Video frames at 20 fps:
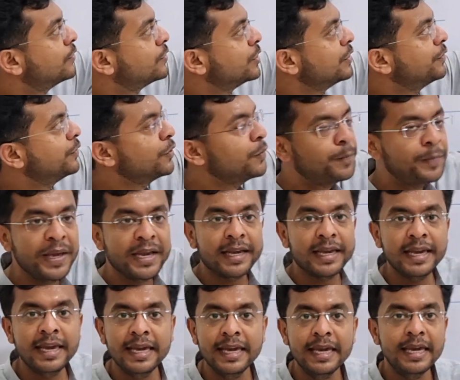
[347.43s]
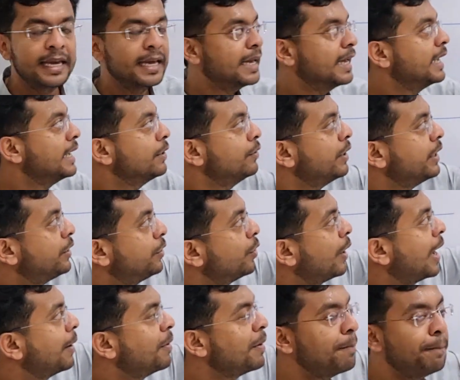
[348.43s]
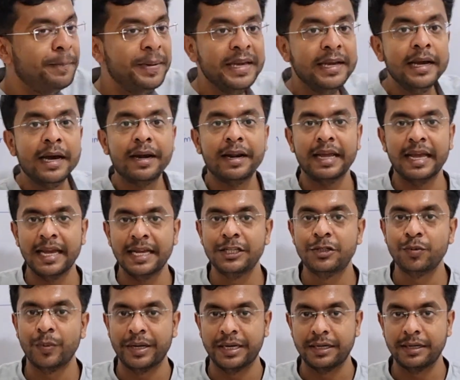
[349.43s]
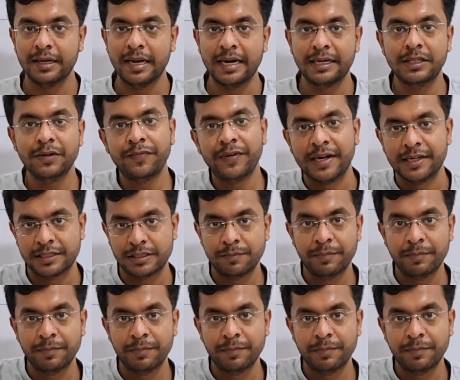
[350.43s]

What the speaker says: So if you pick E, you need to have a bigger edge weight at the first.